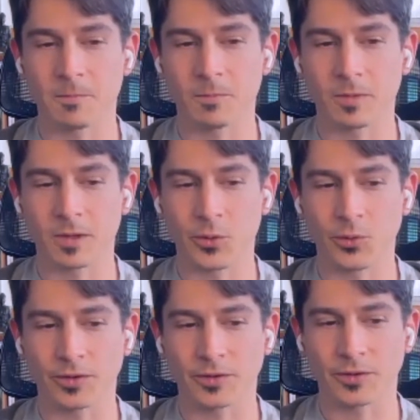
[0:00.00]
You
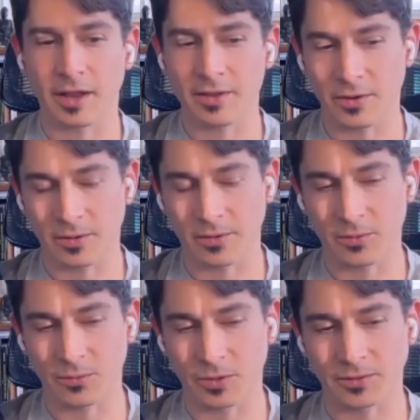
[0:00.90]
risk tenure.
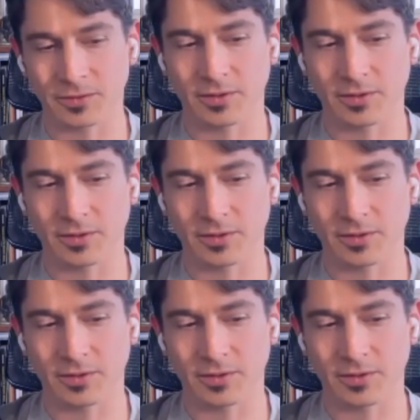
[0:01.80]
You risk